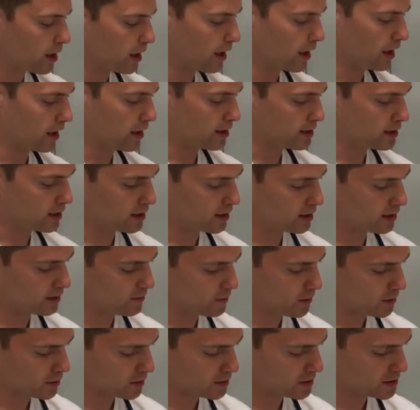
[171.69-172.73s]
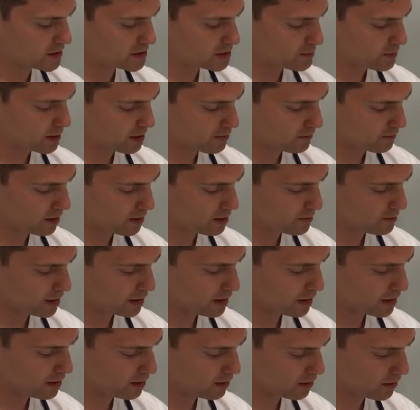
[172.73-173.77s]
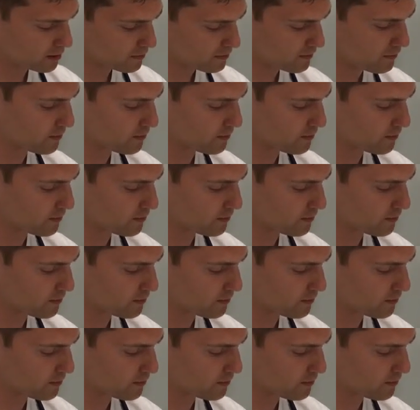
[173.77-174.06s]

and uh, mark this spot right about here.